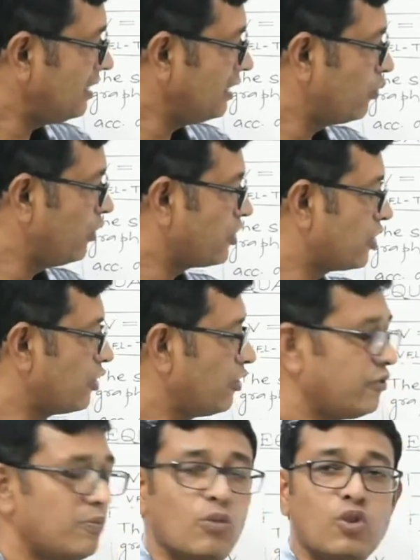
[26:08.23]
equation
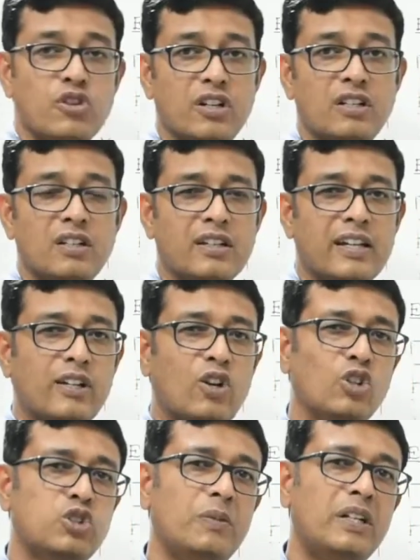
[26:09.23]
of motion can
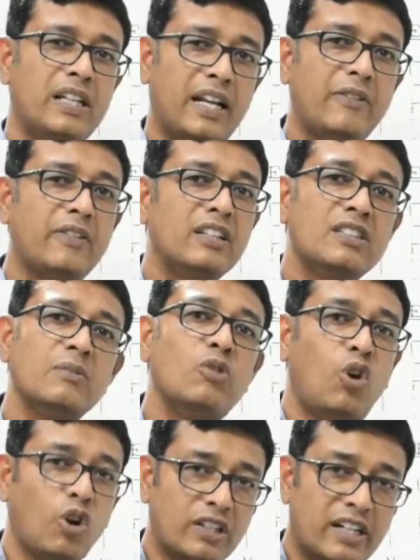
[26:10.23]
also be derived in some
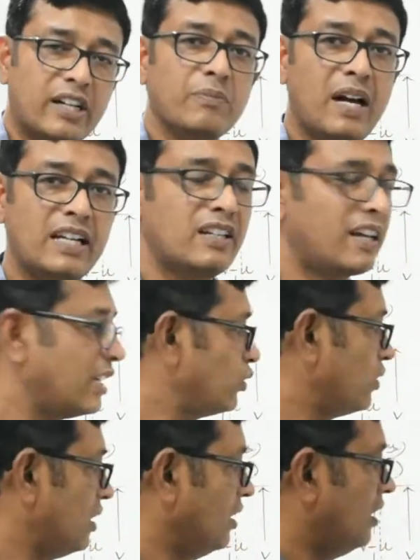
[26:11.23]
alternative manner as
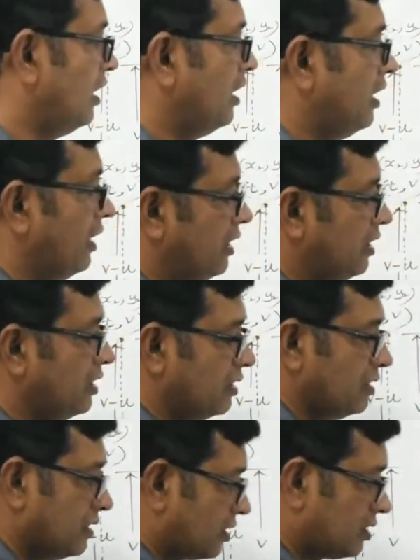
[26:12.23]
well. Here
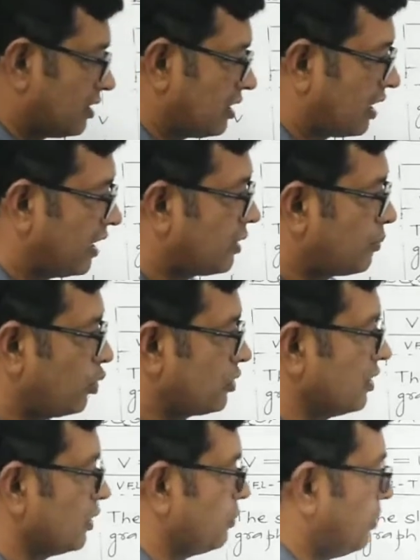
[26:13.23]
this is the correct
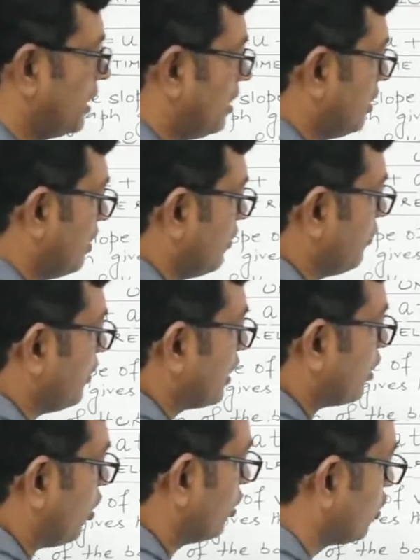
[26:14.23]
process, but we can
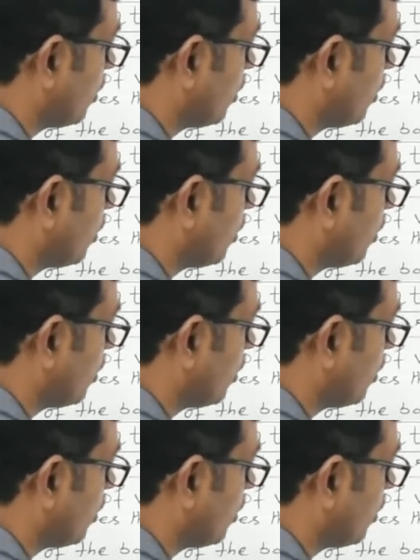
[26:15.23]
also